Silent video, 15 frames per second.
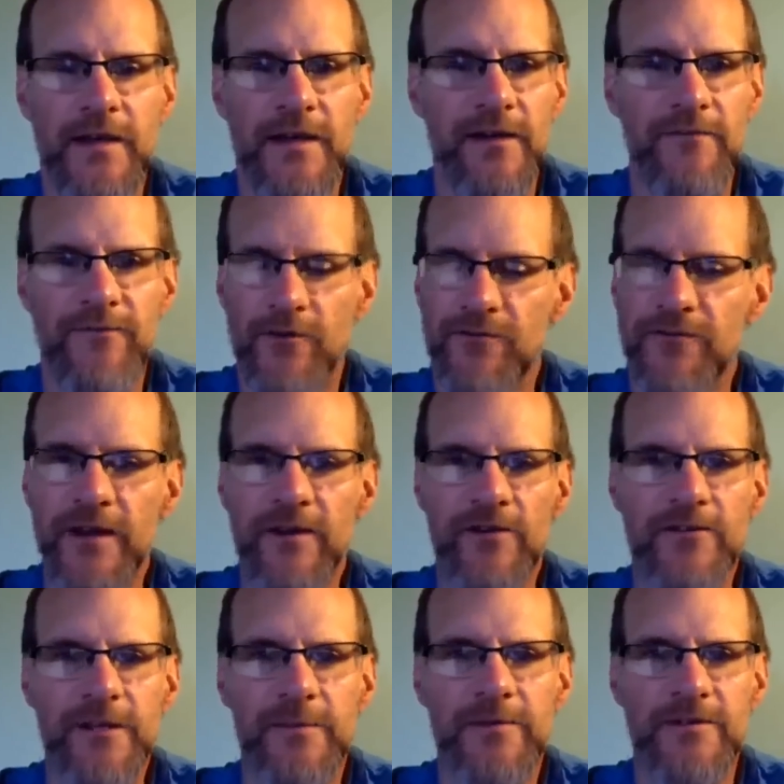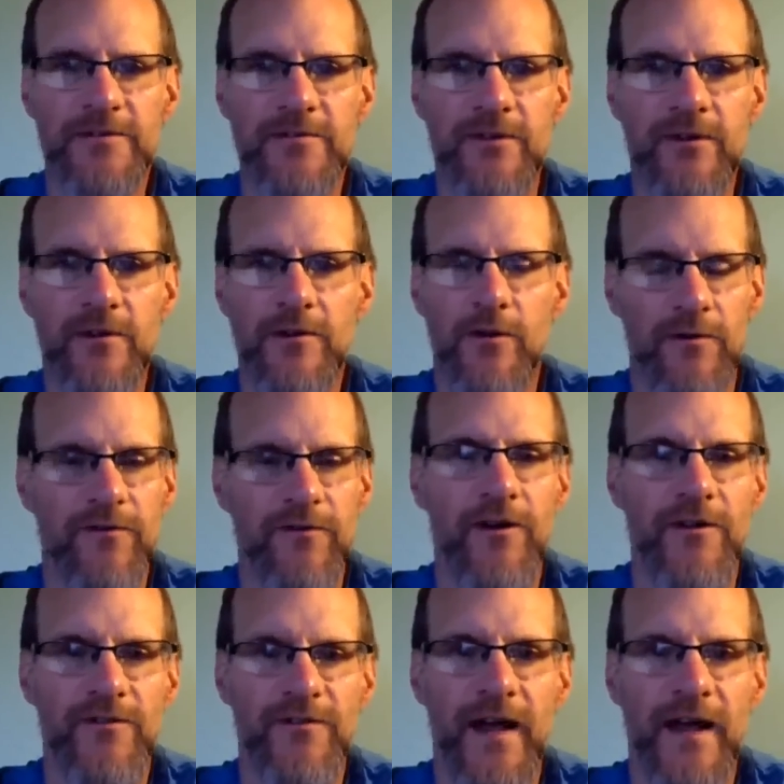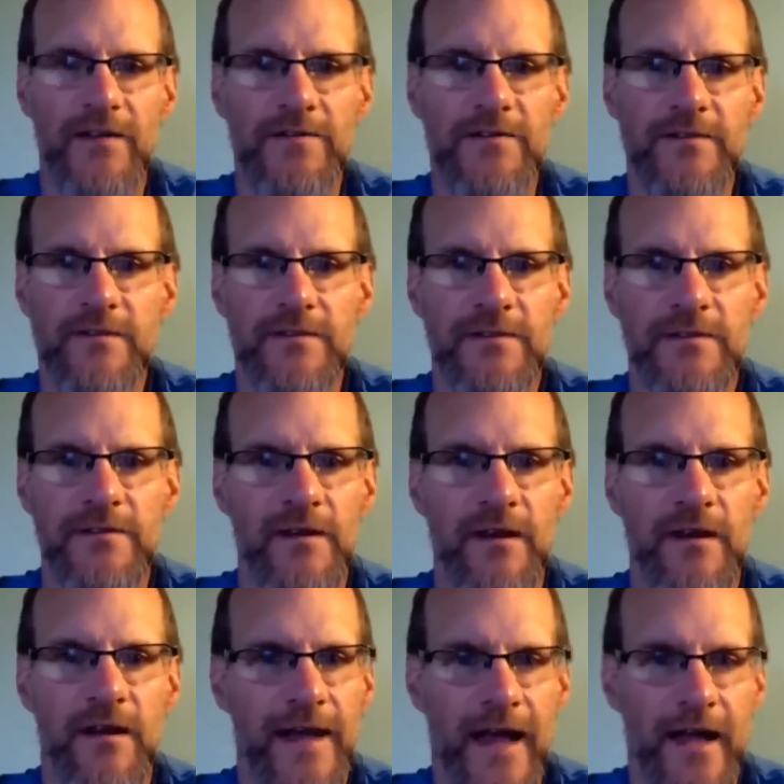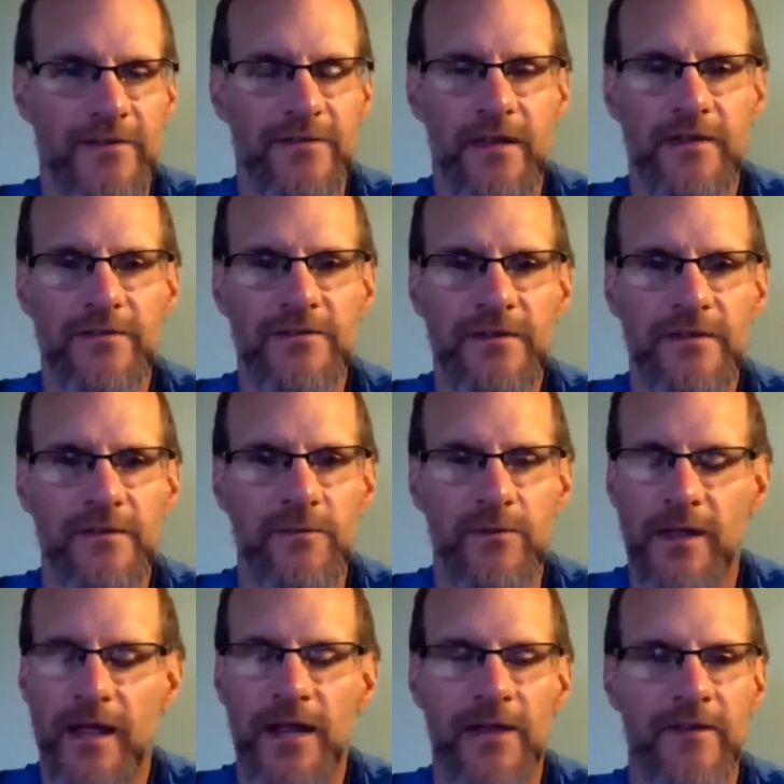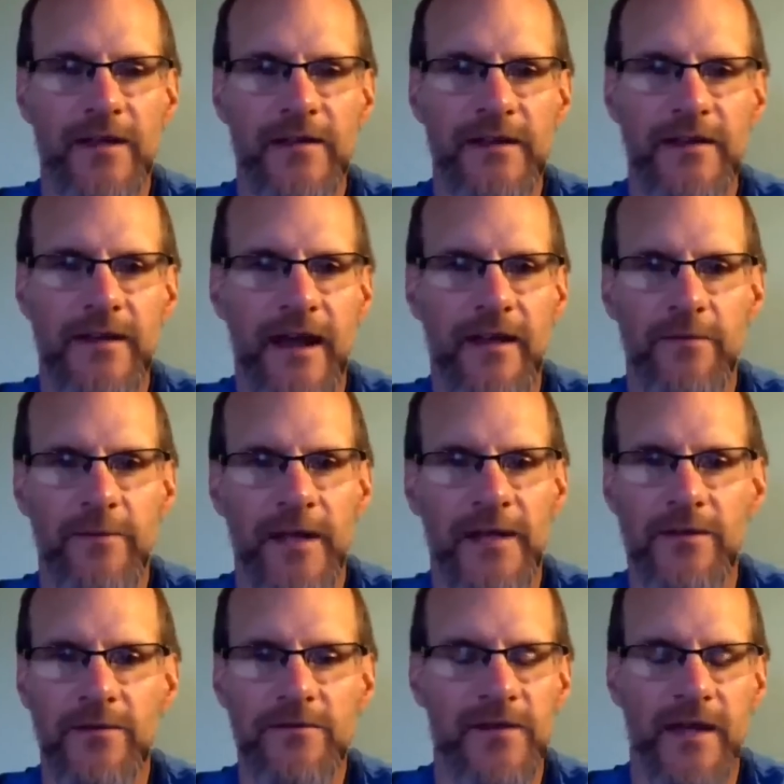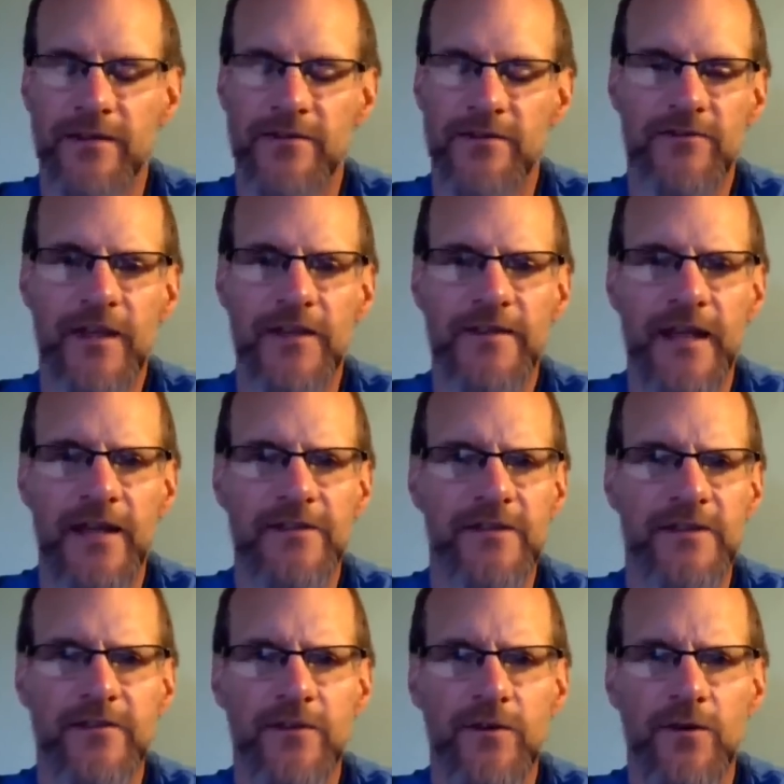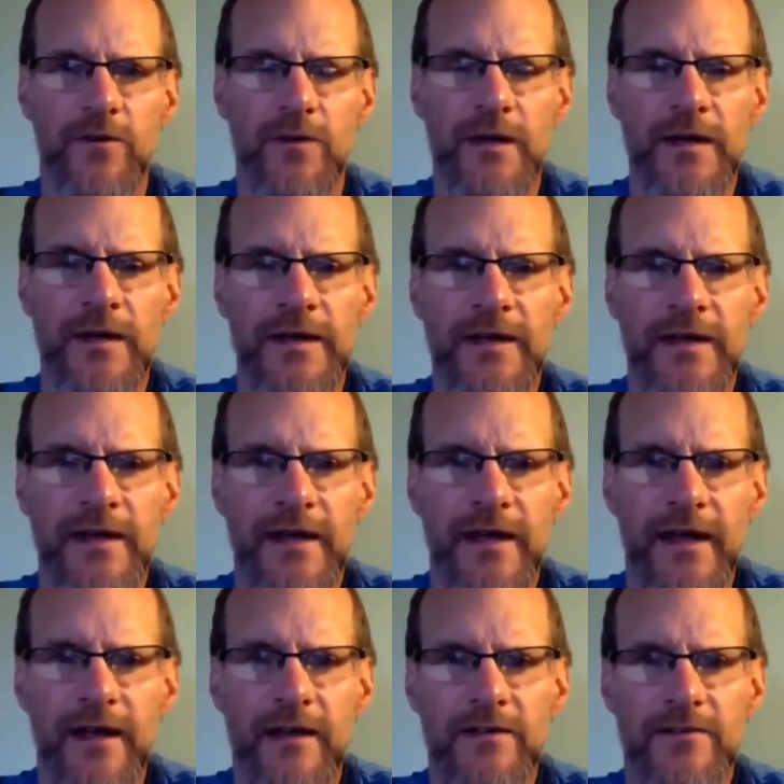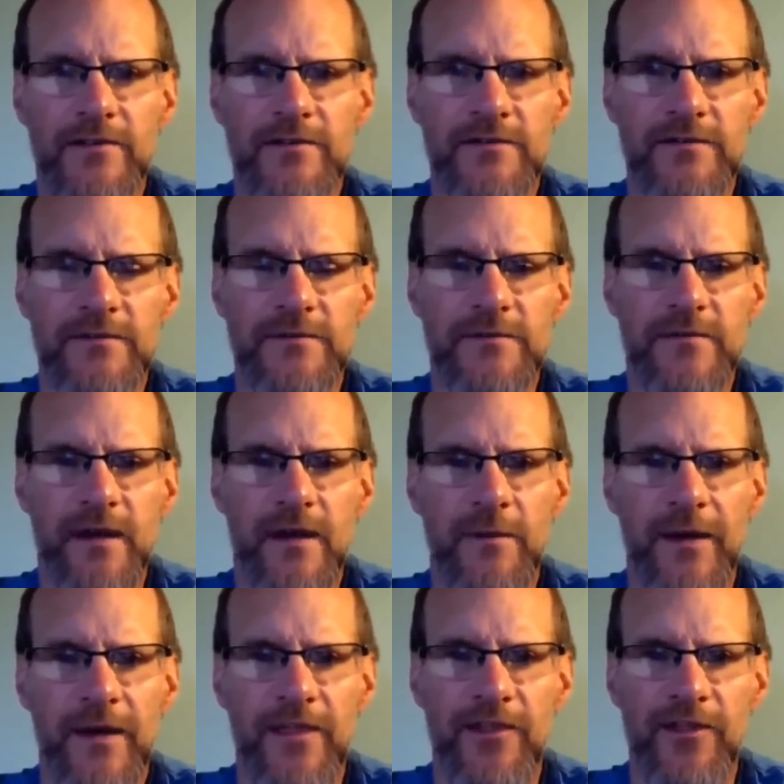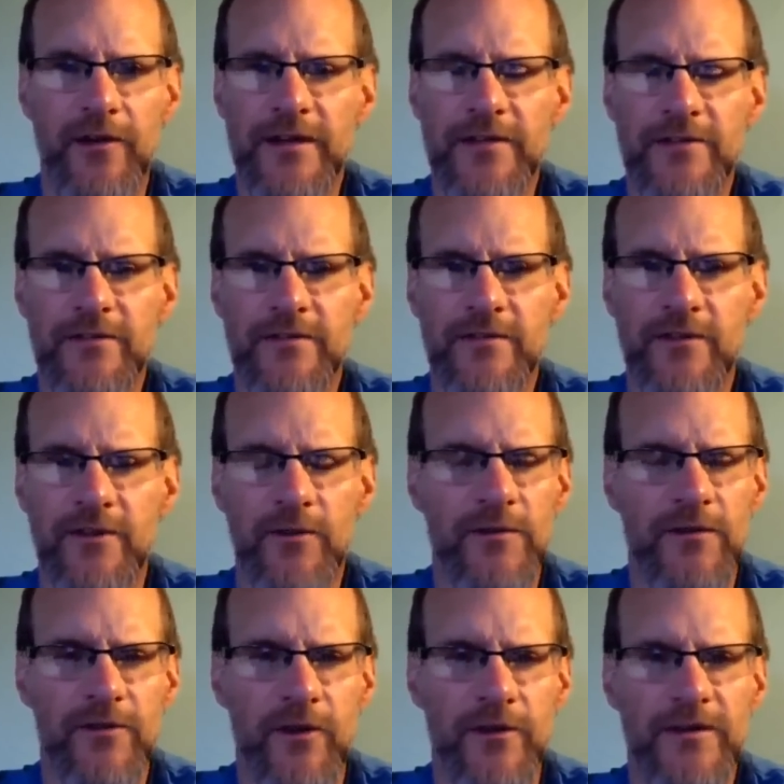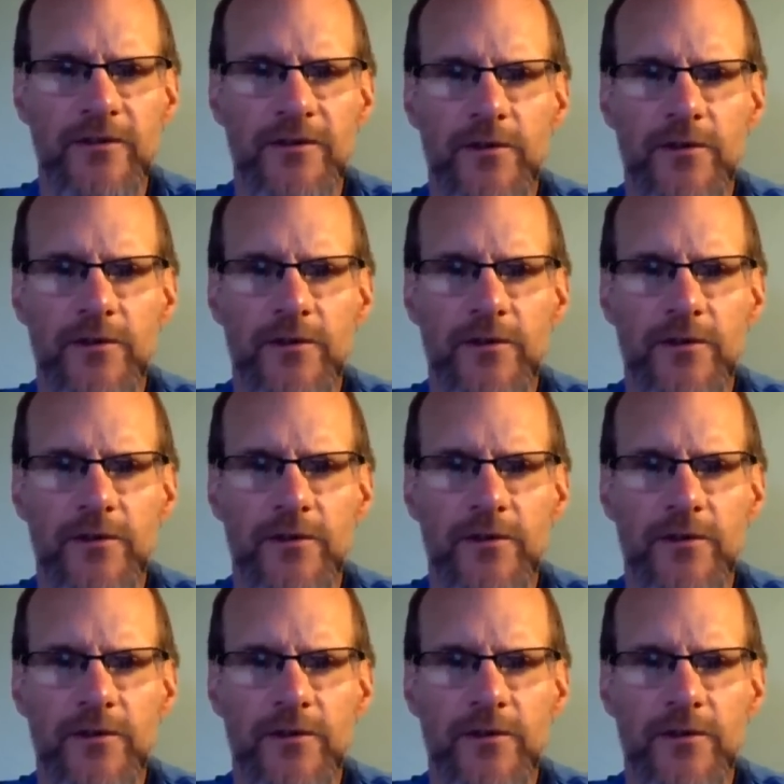for fingertip control or very fast uh, access without having to dig down the menus. And as I said, the XT2 has uh, about 30 two, 32